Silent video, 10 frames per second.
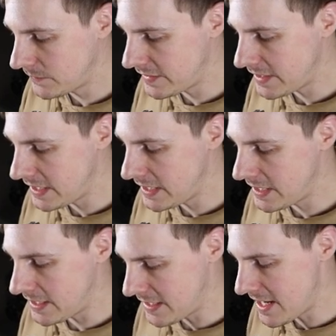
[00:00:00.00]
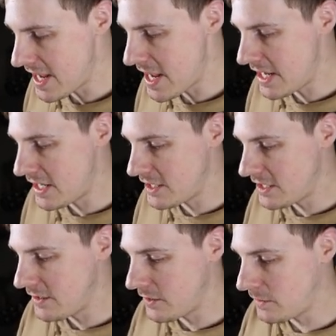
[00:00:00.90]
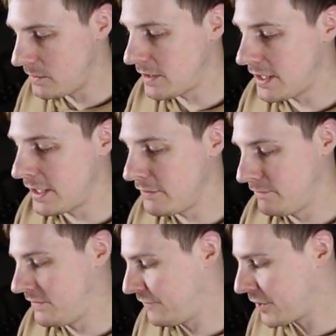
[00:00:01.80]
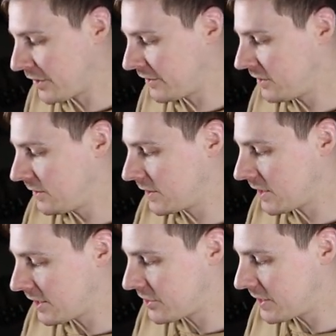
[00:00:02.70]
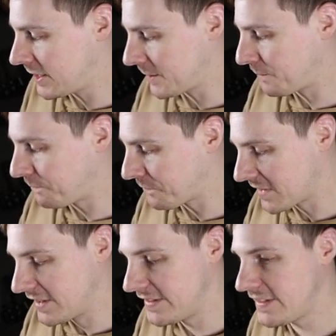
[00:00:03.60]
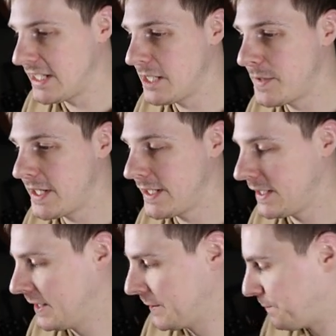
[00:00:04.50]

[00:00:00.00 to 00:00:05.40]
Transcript: the energy. Oh, I forgot to do the card trick. Silly me.